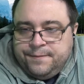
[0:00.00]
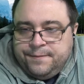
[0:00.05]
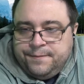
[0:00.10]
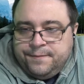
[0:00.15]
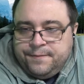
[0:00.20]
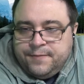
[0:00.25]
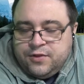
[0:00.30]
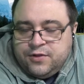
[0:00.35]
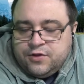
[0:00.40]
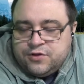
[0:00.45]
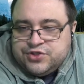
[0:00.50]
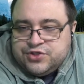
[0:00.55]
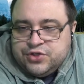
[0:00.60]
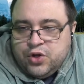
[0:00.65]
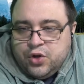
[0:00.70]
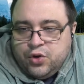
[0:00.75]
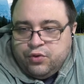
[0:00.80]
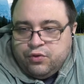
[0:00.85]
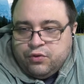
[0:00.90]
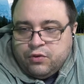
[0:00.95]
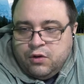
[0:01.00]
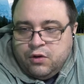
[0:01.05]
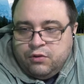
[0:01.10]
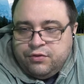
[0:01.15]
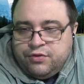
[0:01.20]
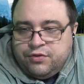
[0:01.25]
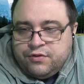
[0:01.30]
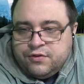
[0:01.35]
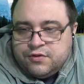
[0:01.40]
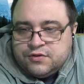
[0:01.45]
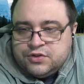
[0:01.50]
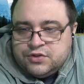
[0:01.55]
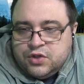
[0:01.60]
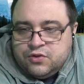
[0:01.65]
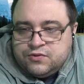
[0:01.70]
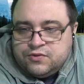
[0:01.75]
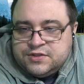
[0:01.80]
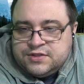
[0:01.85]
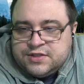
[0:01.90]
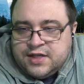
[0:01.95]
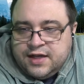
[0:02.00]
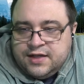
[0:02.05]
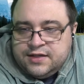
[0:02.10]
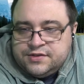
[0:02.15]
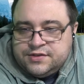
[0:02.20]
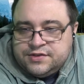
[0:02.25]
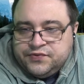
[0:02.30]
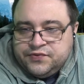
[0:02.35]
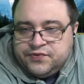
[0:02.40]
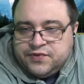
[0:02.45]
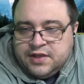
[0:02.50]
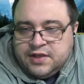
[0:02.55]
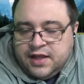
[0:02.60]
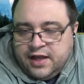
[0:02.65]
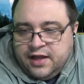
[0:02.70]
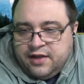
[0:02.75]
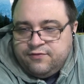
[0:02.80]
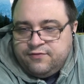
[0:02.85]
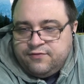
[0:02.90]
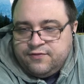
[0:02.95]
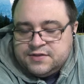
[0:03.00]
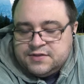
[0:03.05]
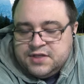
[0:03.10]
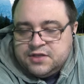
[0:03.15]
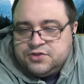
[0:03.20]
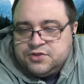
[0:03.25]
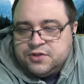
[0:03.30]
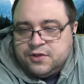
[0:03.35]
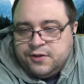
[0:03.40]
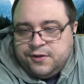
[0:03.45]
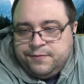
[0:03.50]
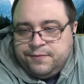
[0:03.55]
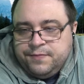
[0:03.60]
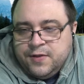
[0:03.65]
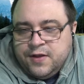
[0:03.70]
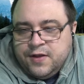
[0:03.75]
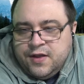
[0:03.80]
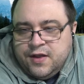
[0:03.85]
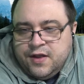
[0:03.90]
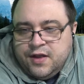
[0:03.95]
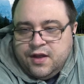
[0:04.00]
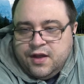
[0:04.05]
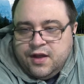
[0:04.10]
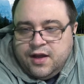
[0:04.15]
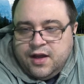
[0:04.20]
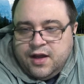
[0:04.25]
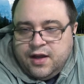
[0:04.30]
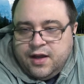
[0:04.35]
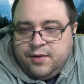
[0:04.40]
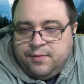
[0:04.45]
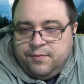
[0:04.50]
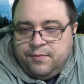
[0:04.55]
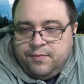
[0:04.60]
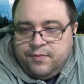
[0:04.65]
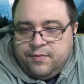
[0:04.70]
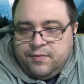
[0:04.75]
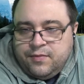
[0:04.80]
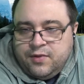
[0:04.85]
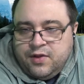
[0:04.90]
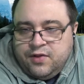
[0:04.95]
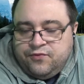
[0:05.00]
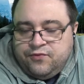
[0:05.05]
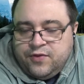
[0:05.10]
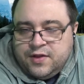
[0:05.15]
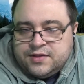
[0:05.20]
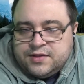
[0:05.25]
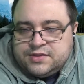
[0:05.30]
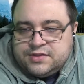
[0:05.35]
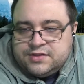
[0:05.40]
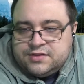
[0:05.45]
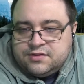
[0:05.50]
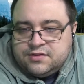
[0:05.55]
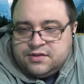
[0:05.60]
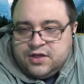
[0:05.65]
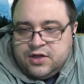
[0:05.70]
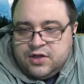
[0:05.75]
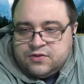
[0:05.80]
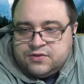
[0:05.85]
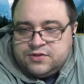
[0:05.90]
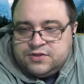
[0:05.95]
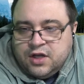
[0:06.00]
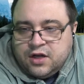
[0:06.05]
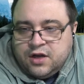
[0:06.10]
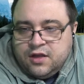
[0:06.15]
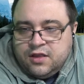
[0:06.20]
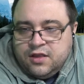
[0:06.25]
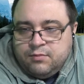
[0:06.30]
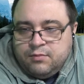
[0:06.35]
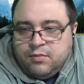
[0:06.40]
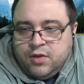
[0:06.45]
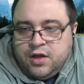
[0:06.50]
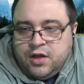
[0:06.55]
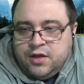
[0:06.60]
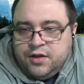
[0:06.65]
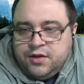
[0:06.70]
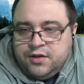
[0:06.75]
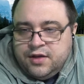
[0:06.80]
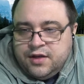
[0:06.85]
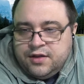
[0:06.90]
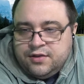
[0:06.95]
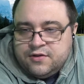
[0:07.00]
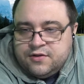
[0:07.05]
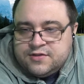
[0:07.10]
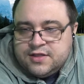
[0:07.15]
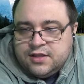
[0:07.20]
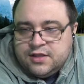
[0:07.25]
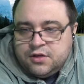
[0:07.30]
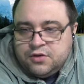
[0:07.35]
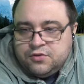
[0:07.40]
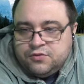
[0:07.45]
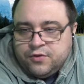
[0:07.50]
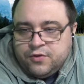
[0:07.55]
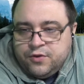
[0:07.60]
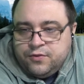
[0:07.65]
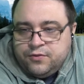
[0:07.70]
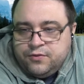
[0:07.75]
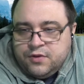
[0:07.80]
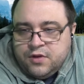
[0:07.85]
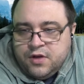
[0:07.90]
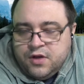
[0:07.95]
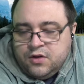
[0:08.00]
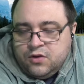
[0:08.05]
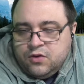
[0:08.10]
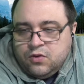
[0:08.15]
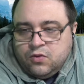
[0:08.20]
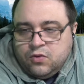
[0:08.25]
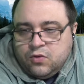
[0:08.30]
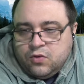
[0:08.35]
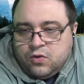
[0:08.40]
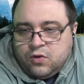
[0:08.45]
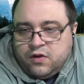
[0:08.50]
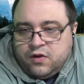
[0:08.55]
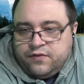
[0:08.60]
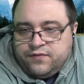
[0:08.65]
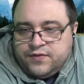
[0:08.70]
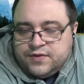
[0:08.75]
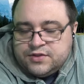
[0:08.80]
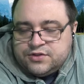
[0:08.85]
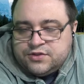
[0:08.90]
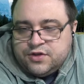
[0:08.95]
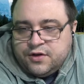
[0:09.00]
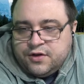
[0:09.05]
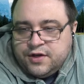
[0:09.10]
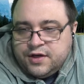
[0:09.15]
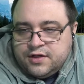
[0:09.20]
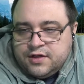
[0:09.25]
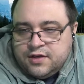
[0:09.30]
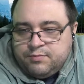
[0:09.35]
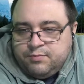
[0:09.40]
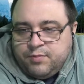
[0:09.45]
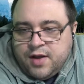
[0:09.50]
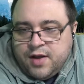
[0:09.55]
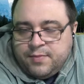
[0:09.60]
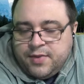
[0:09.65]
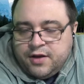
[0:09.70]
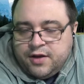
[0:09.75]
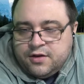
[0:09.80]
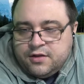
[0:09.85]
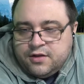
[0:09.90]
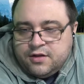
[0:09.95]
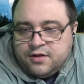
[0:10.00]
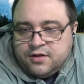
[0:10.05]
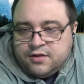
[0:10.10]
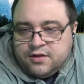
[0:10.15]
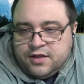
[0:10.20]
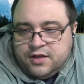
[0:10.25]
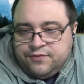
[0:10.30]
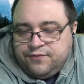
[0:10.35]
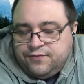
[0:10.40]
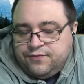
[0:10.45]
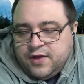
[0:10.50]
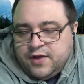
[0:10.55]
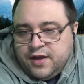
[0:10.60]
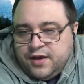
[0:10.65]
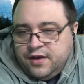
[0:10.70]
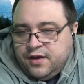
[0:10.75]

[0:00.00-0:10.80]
There's no growth, there's no signs of life essentially. If it's stuck in the mud and there's a little root, or if it's starting to pop out a little leaf, then